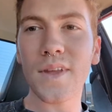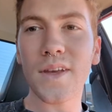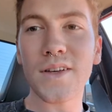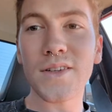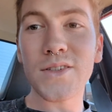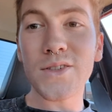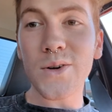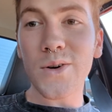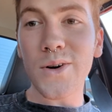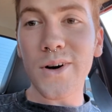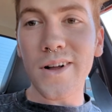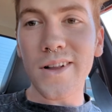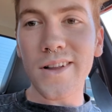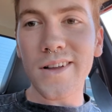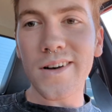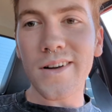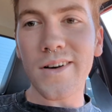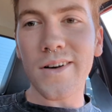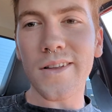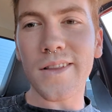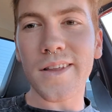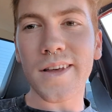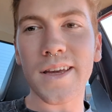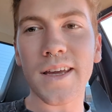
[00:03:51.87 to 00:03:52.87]
So all in
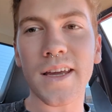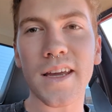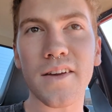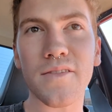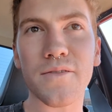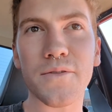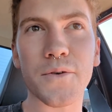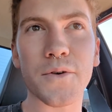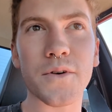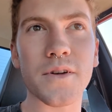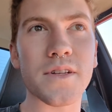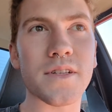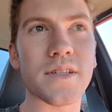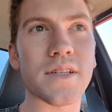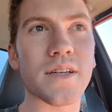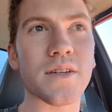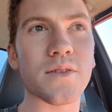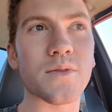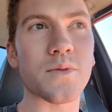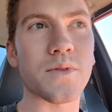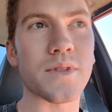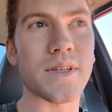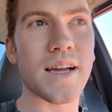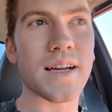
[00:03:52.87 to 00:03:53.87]
all, the
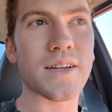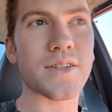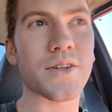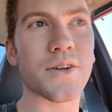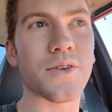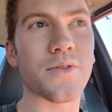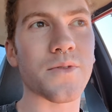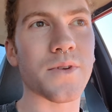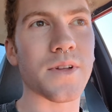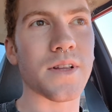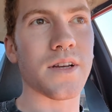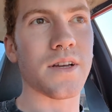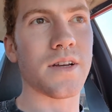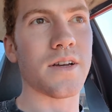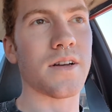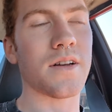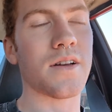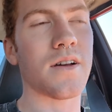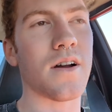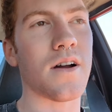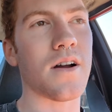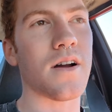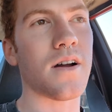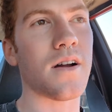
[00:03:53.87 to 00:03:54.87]
E46 was actually a really good
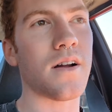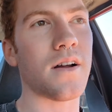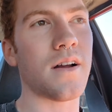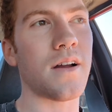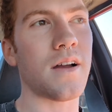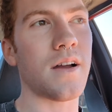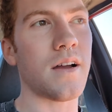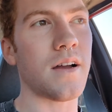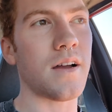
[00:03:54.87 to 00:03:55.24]
car,